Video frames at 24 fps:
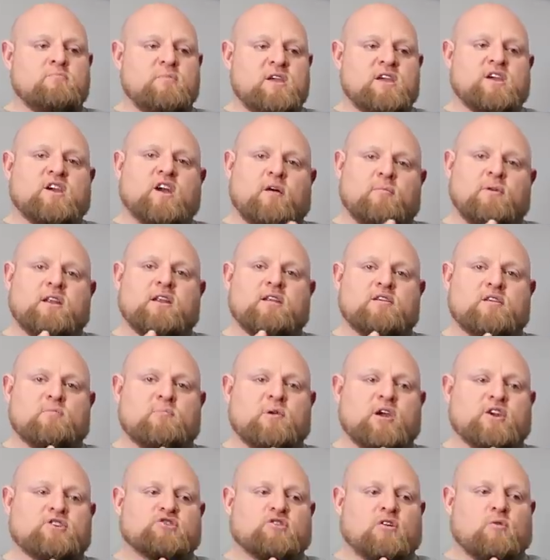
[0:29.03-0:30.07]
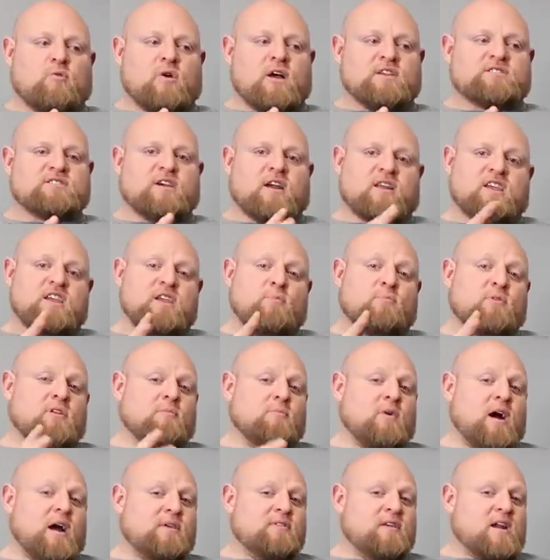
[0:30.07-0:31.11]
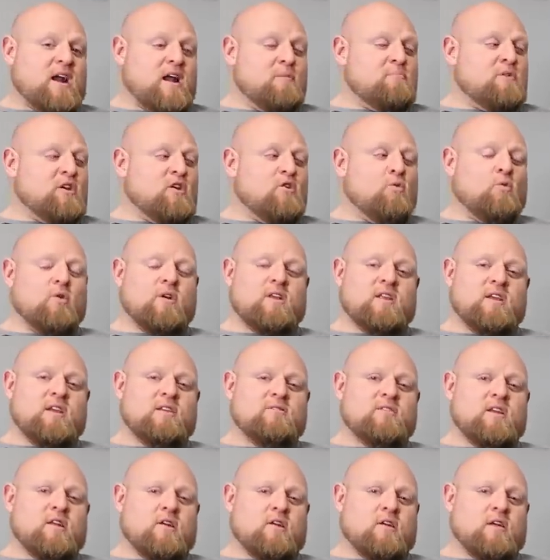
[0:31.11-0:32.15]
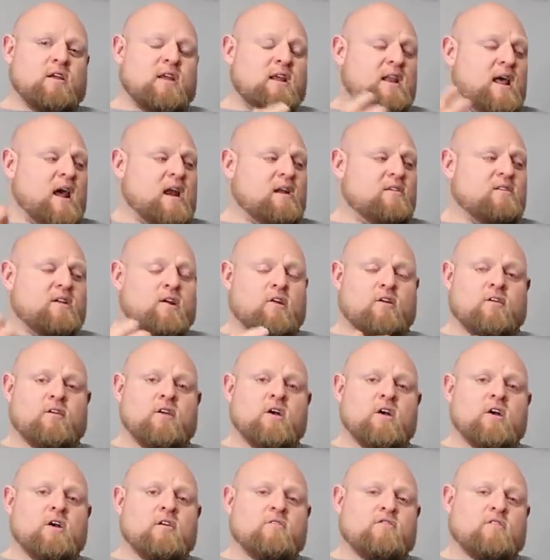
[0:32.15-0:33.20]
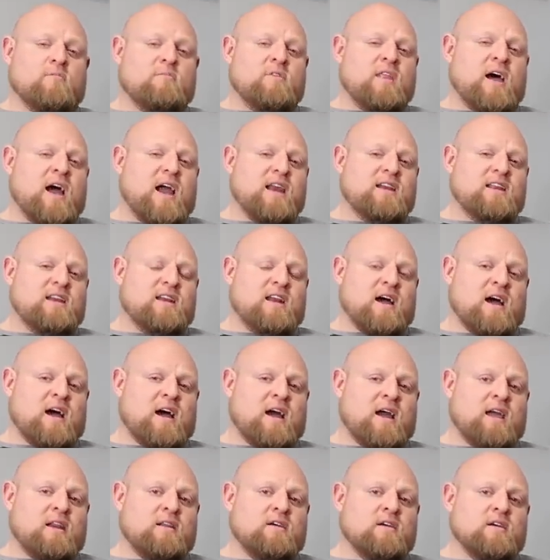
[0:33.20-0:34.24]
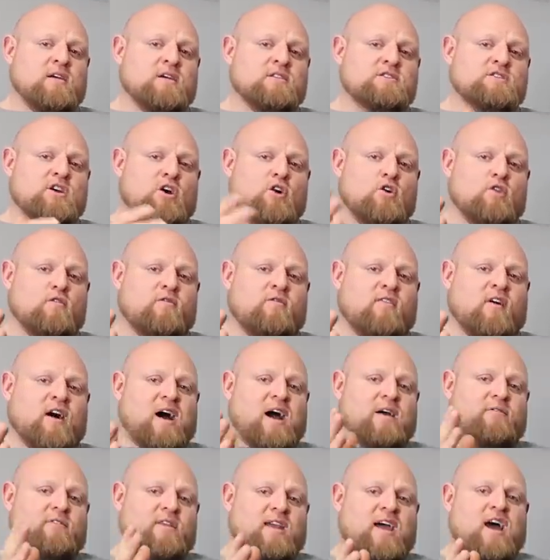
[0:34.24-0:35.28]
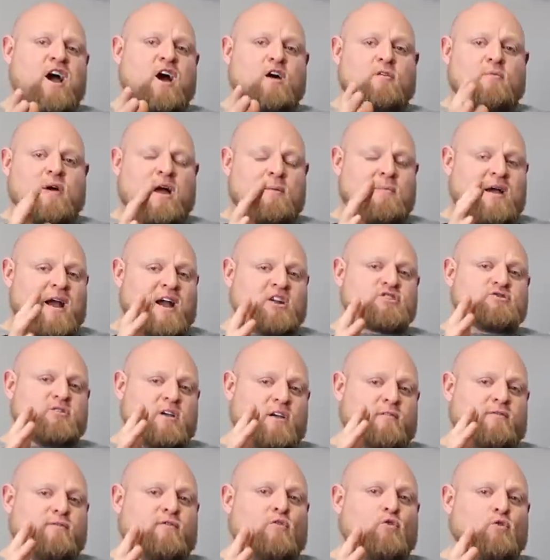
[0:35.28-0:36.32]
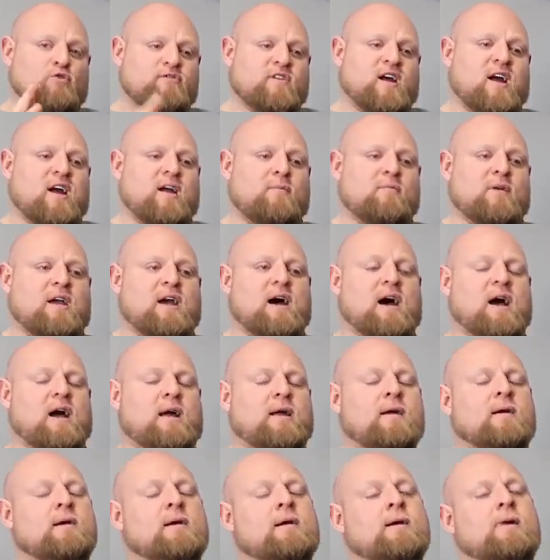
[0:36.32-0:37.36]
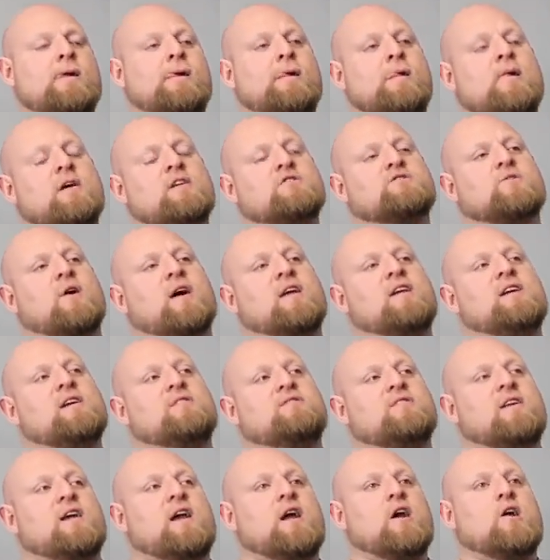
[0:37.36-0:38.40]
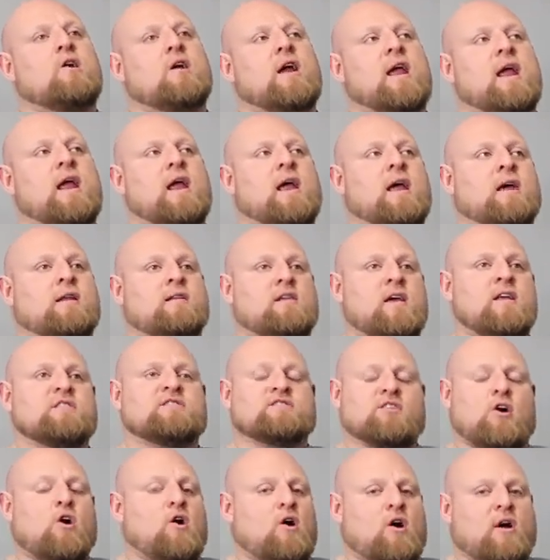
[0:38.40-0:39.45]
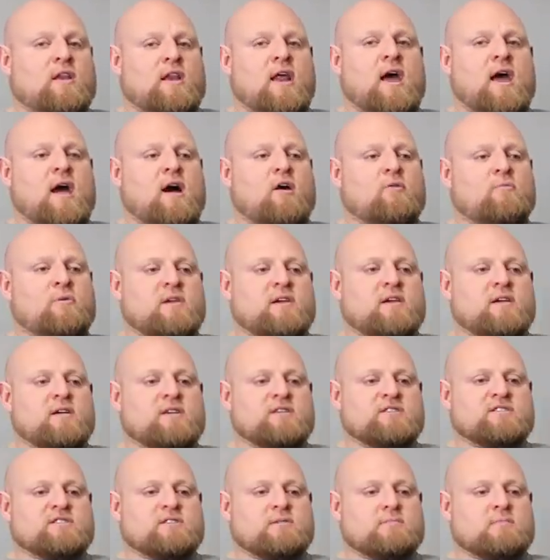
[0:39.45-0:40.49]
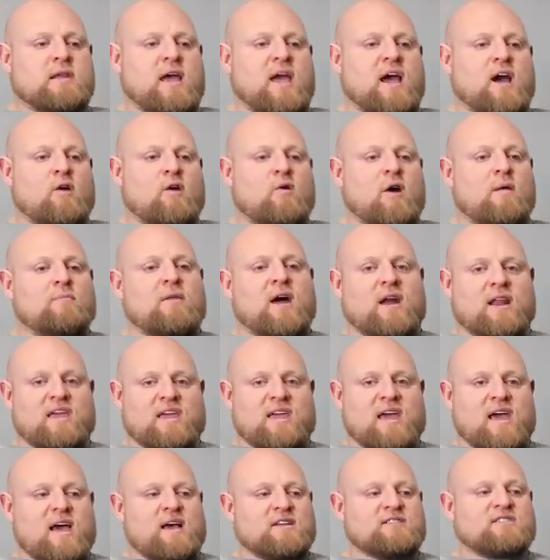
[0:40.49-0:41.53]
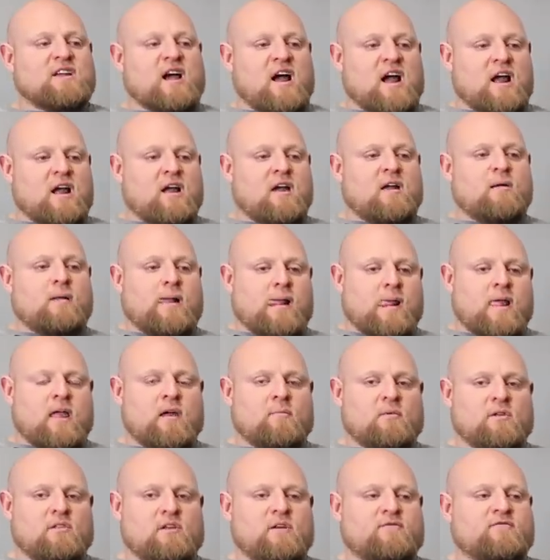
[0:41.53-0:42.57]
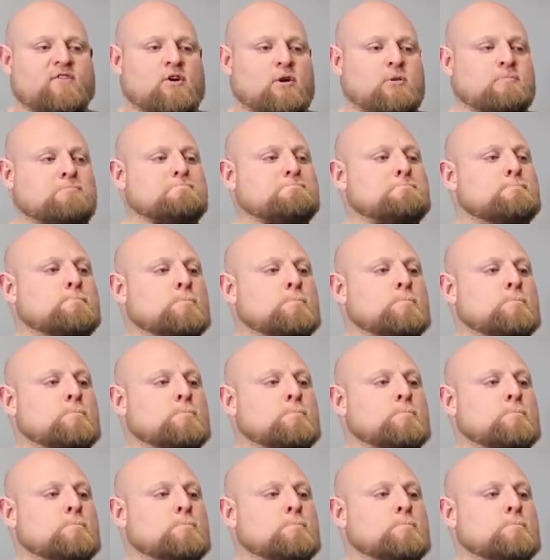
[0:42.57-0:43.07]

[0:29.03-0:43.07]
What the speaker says: me coming into the picture at Westside, keeping in mind that I've been going in there and out of there from 99 to 05, and now I'm actually a full-time guy. So I get there, and it's on now, because now I'm not a guest, I am a lifter.